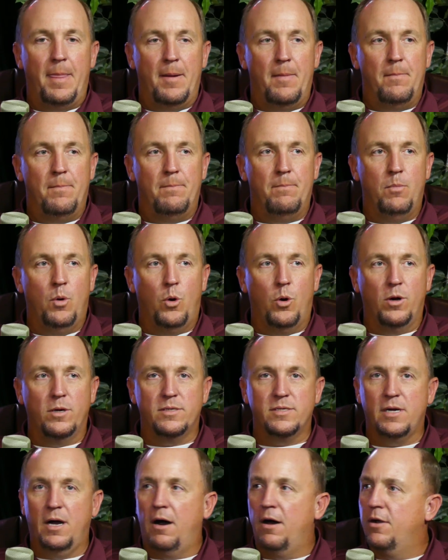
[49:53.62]
More
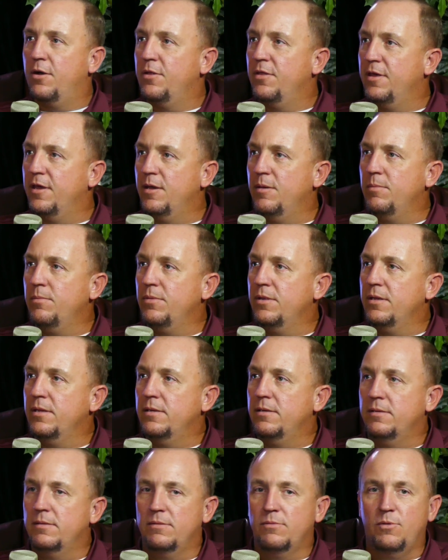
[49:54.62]
to honor them
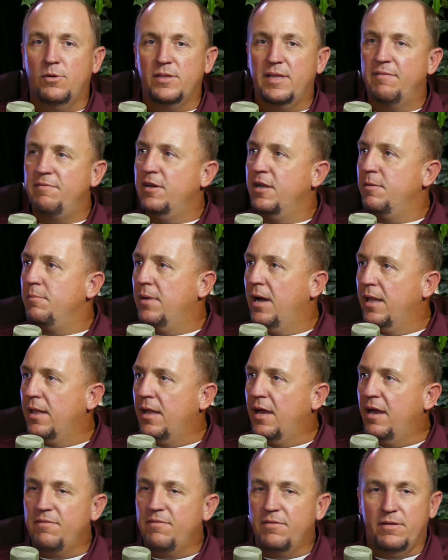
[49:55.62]
than what they've done in my
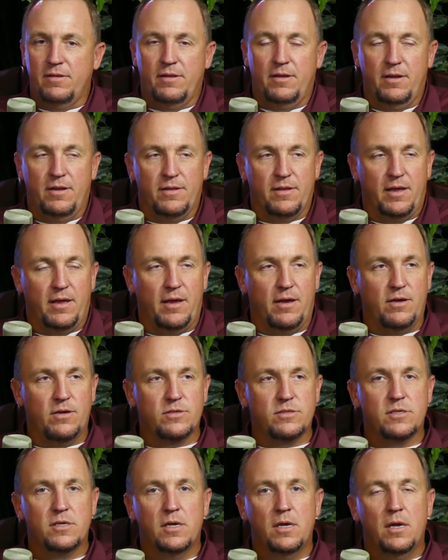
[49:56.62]
life. Than anything else.